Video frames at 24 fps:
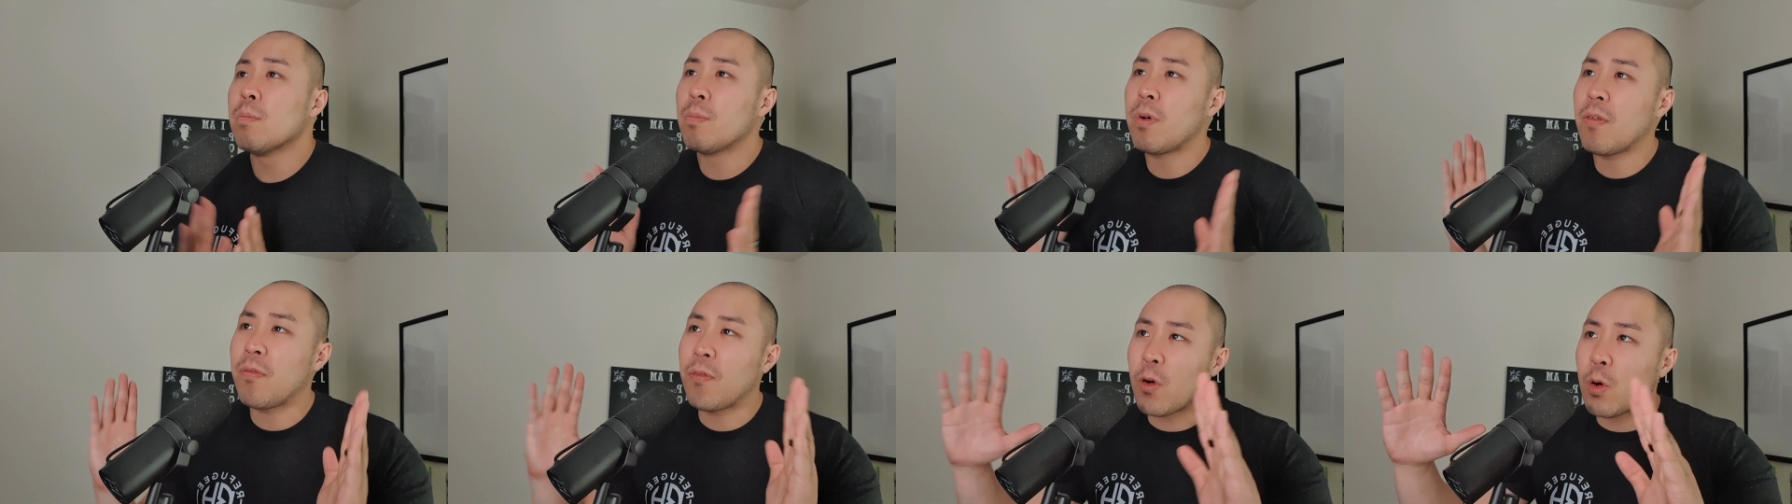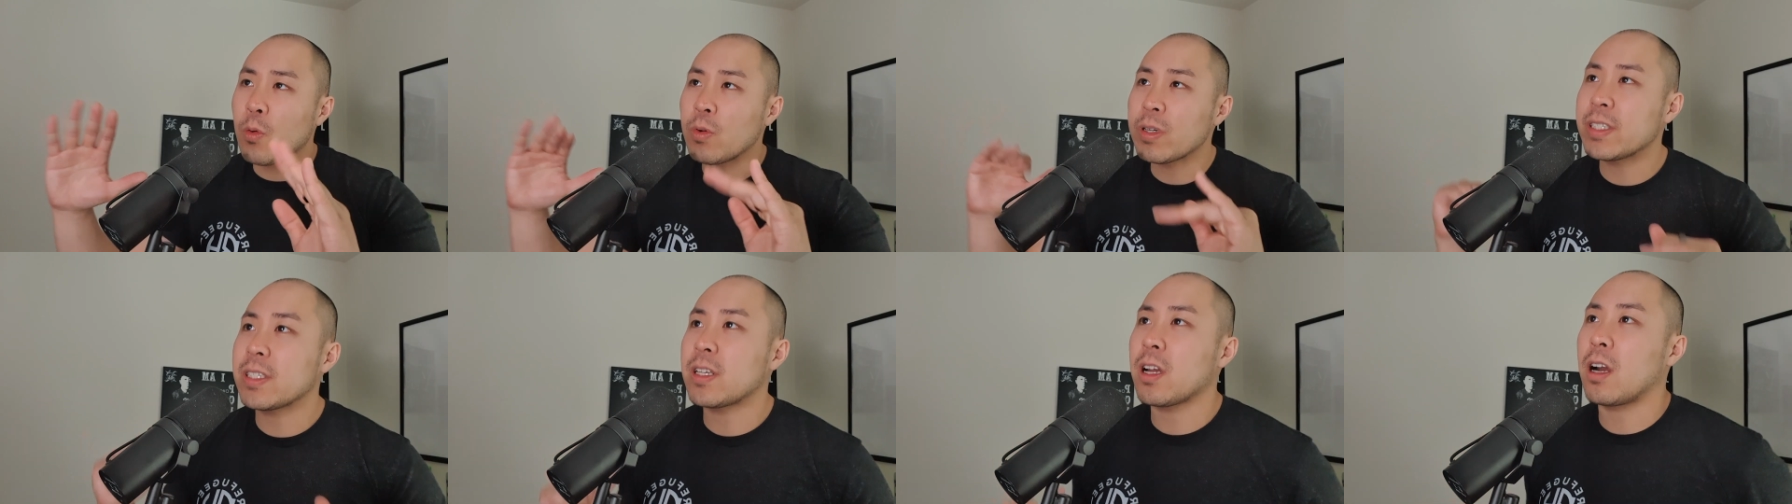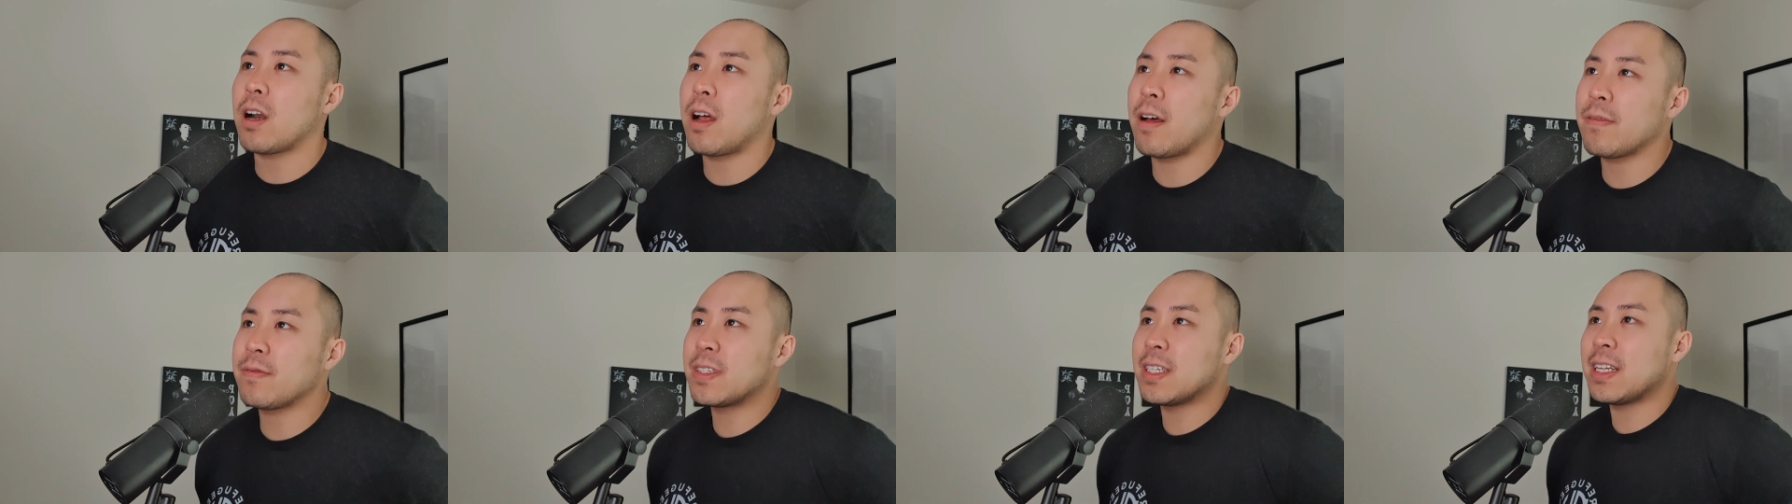Before we start
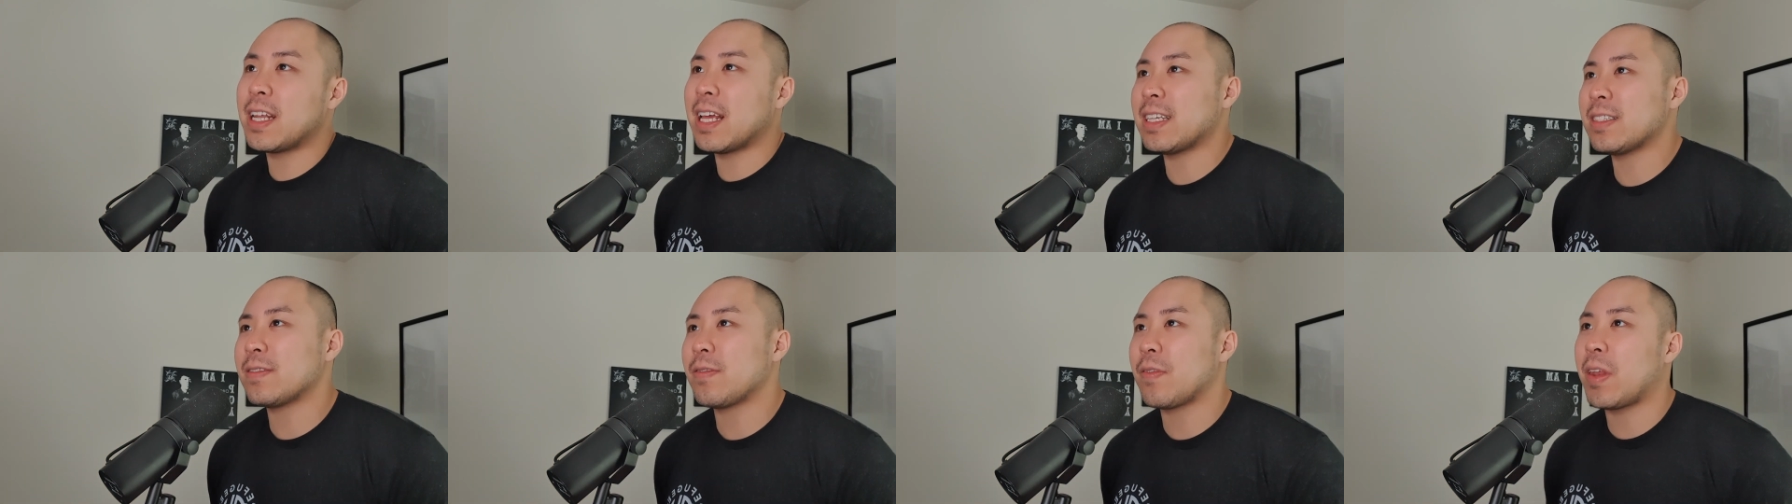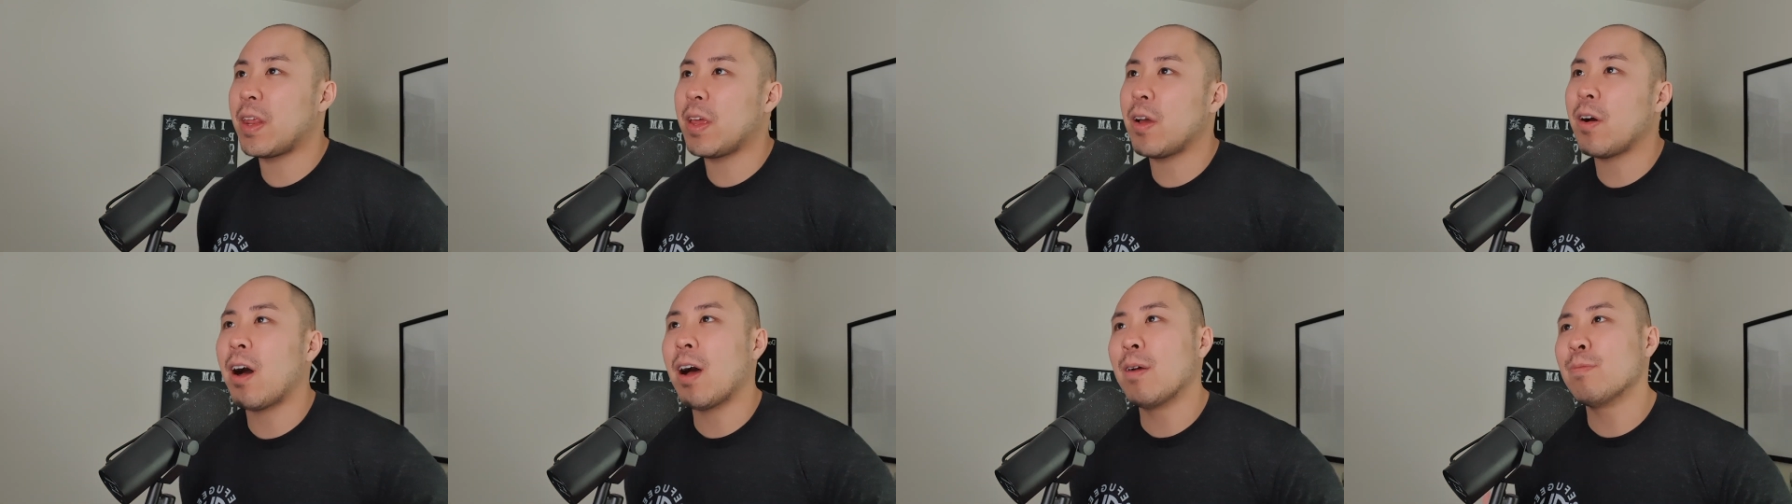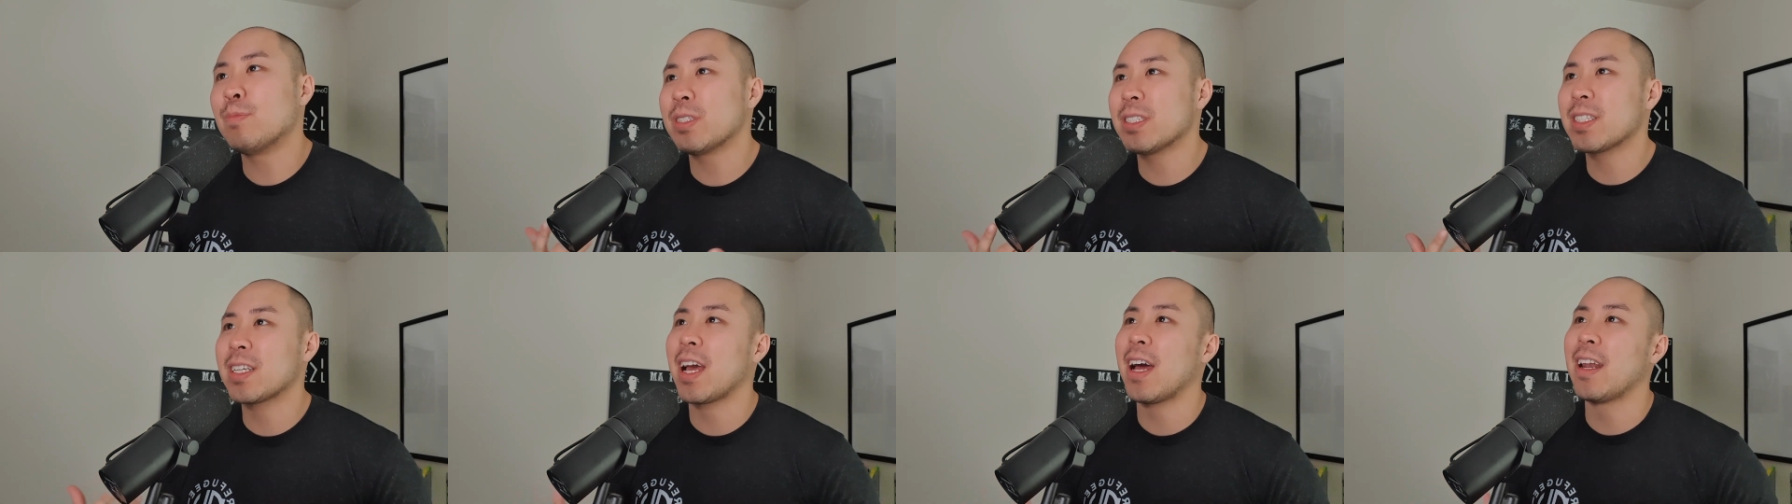off today's video, I'm
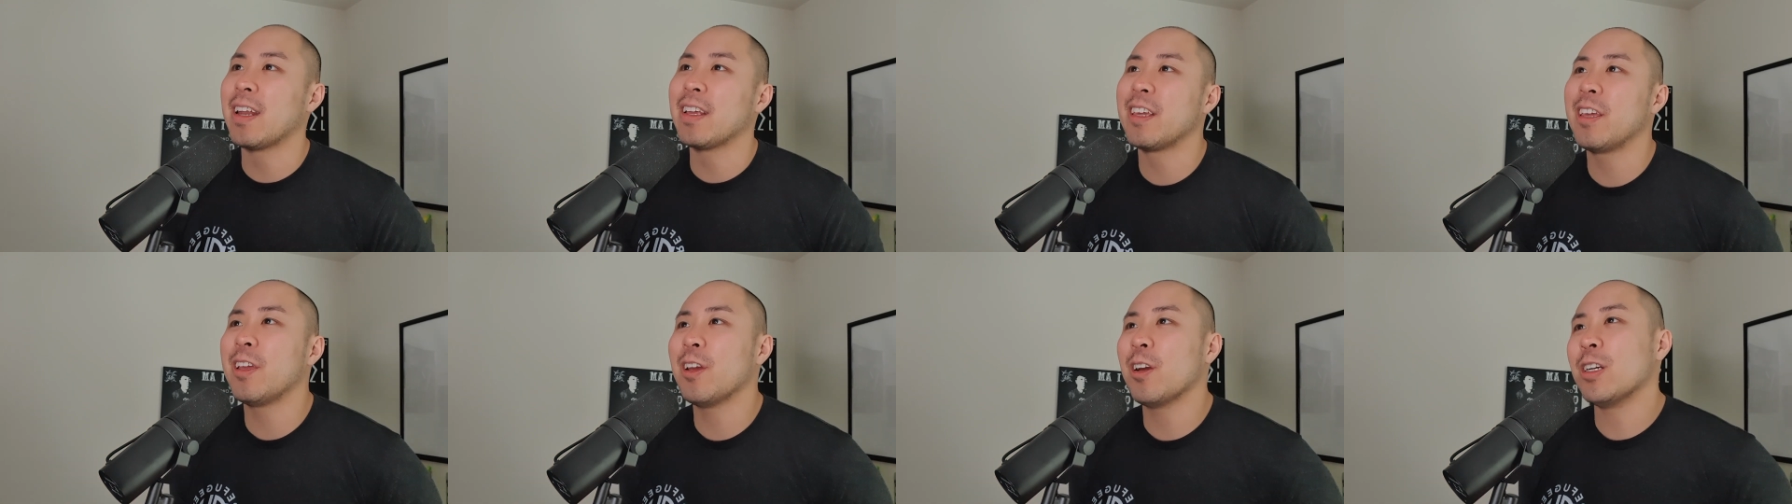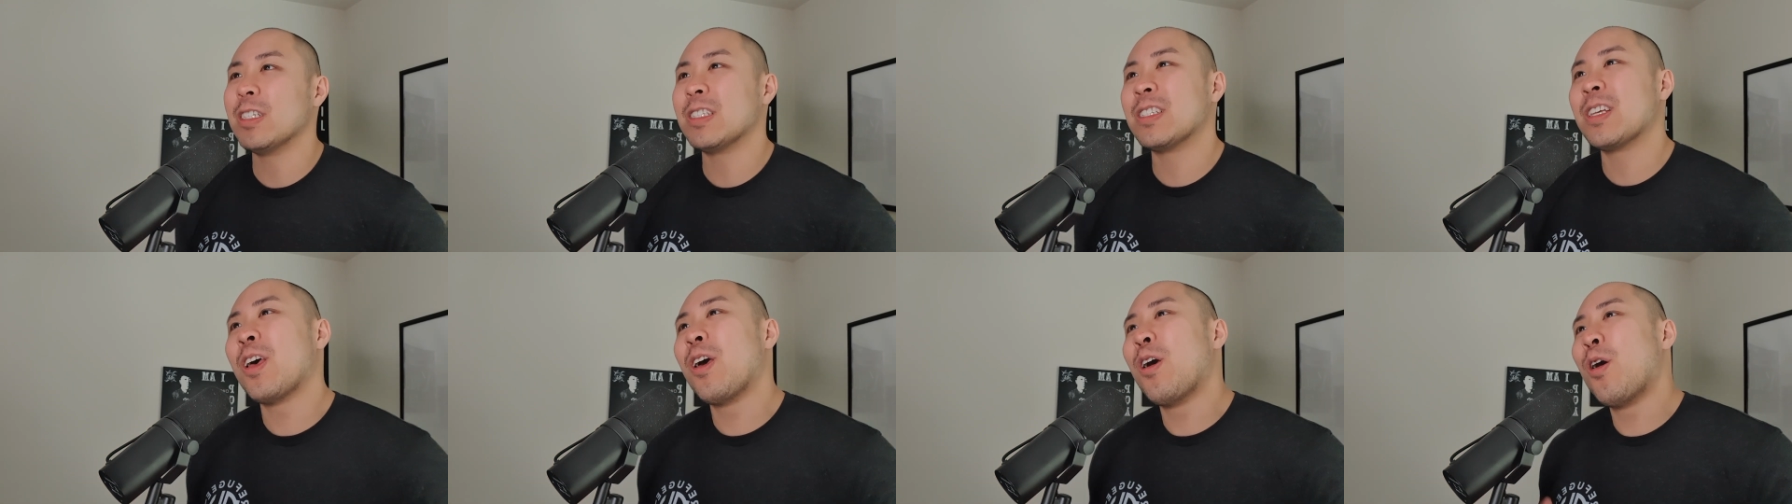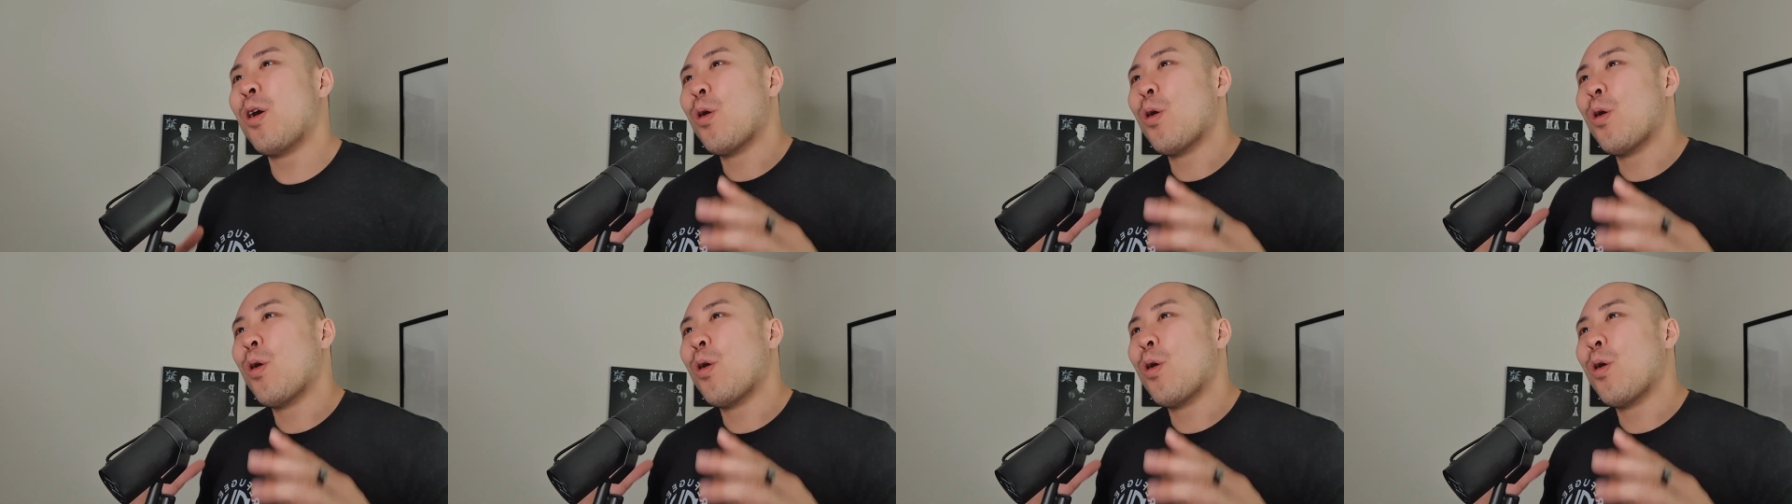just kind of curious.